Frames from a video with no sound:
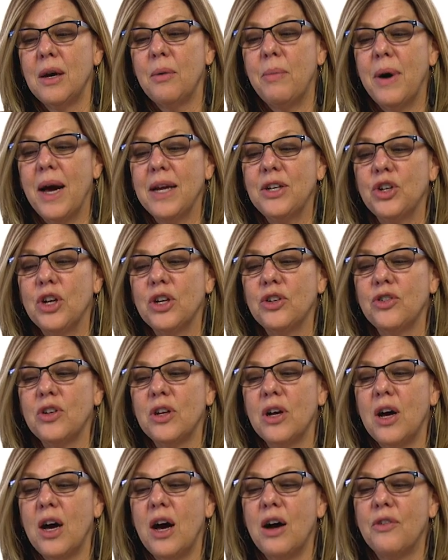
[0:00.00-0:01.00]
by just
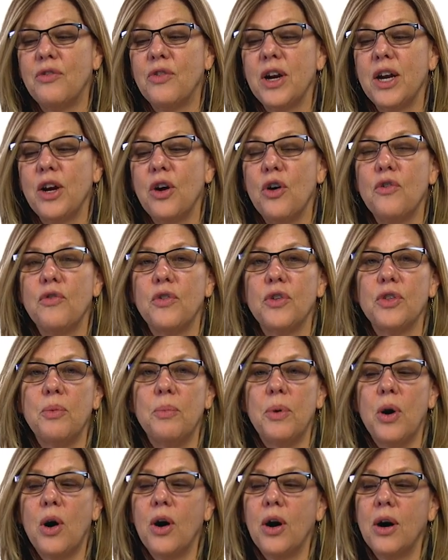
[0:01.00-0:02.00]
hovering over the
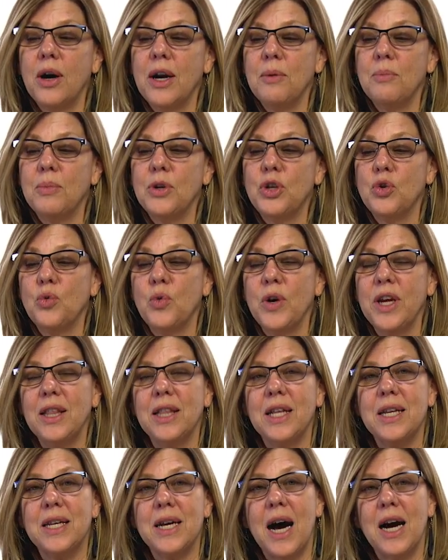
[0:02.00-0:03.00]
bar in between
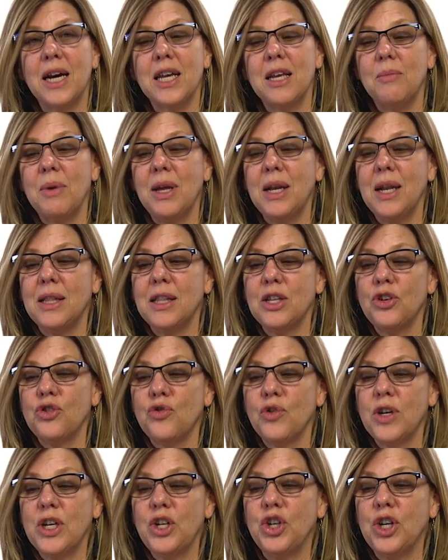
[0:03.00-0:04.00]
the document and the
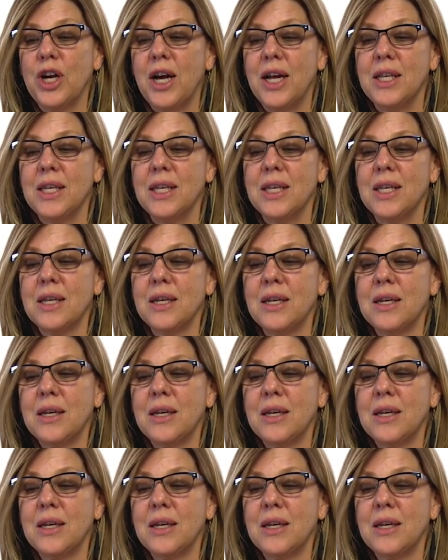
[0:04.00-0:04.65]
screenshots,